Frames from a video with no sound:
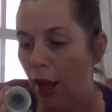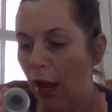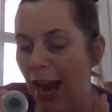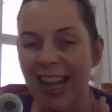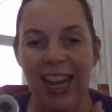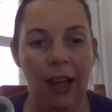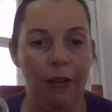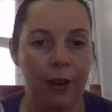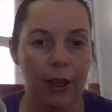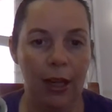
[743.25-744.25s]
I love
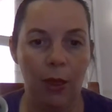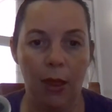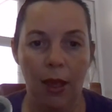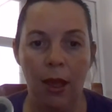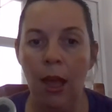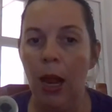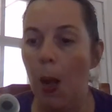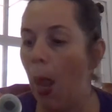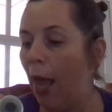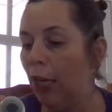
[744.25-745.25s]
it in the
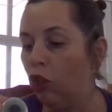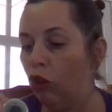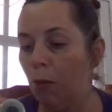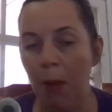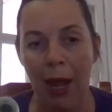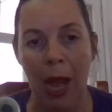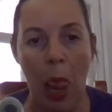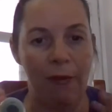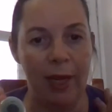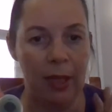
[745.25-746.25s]
lounge room, I
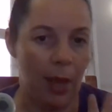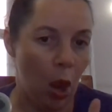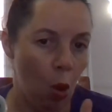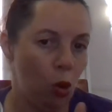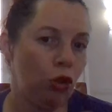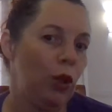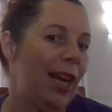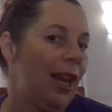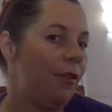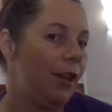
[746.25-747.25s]
love it in the laundry, I
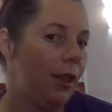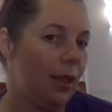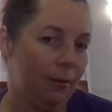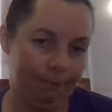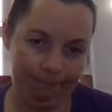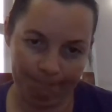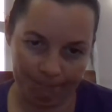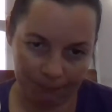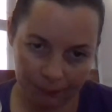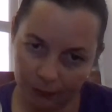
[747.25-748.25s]
love it in the
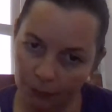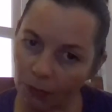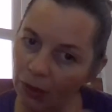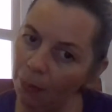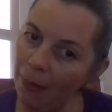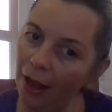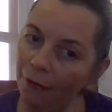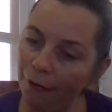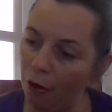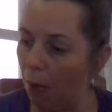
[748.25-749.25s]

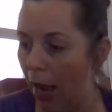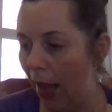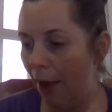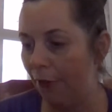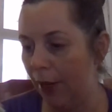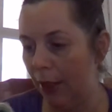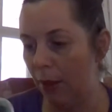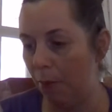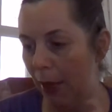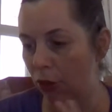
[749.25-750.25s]
bathroom, I love it in
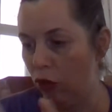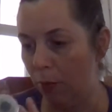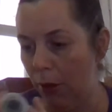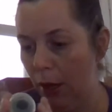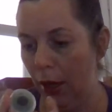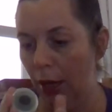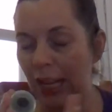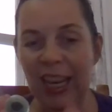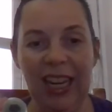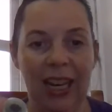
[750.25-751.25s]
the bedroom.
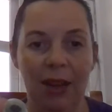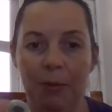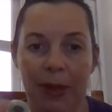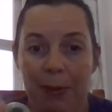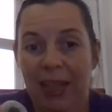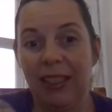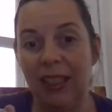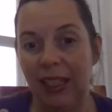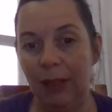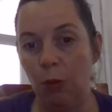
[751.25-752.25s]
It can be
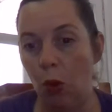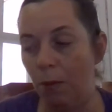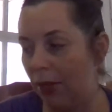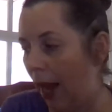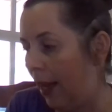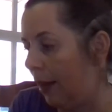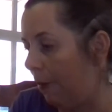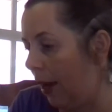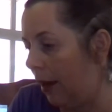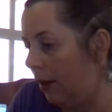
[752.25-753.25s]
basically warmed
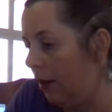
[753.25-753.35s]
anywhere.